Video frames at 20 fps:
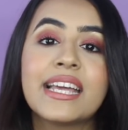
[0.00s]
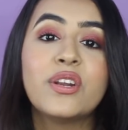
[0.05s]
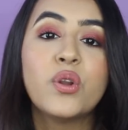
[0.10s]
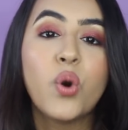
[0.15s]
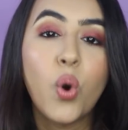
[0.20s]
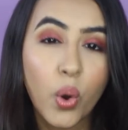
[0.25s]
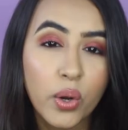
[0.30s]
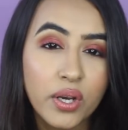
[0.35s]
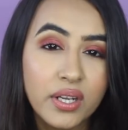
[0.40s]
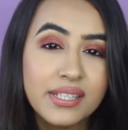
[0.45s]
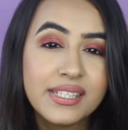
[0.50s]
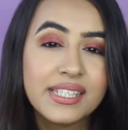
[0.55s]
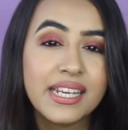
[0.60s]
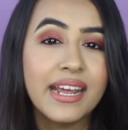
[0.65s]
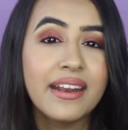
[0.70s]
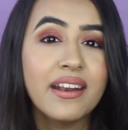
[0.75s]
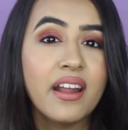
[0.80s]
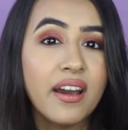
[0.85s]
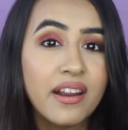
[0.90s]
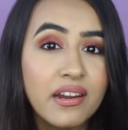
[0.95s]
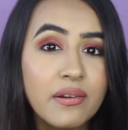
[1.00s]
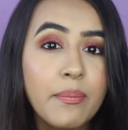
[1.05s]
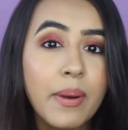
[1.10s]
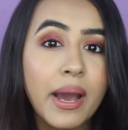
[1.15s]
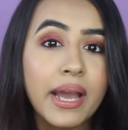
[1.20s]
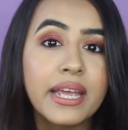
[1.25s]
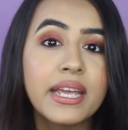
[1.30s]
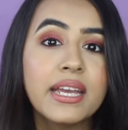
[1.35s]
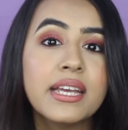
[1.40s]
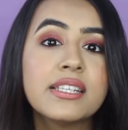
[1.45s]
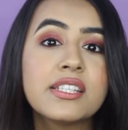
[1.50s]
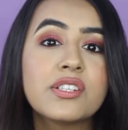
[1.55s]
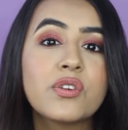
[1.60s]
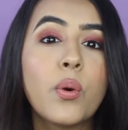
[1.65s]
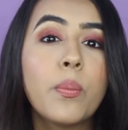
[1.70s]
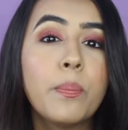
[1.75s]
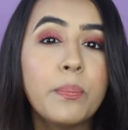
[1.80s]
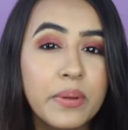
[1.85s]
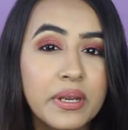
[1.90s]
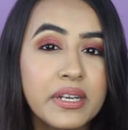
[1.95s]
an honest and unbiased
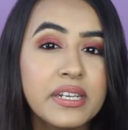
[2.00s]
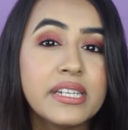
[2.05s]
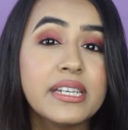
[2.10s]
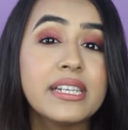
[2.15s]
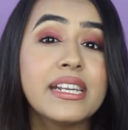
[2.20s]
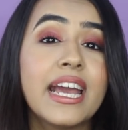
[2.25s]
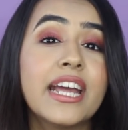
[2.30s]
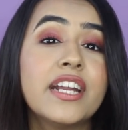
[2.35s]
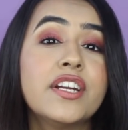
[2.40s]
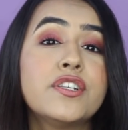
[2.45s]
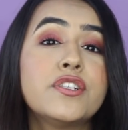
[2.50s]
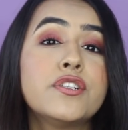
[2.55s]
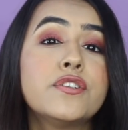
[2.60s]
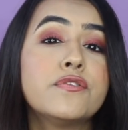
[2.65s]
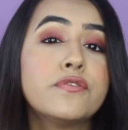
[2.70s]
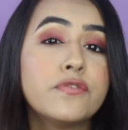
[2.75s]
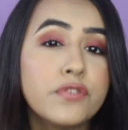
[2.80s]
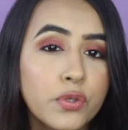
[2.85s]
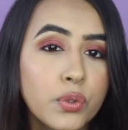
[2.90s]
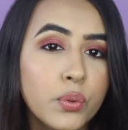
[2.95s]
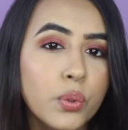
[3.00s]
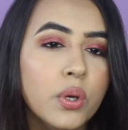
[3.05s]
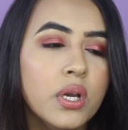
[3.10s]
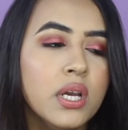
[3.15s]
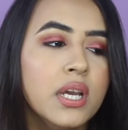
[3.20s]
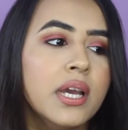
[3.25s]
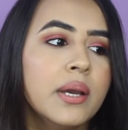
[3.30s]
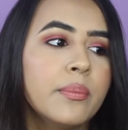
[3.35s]
opinion and review,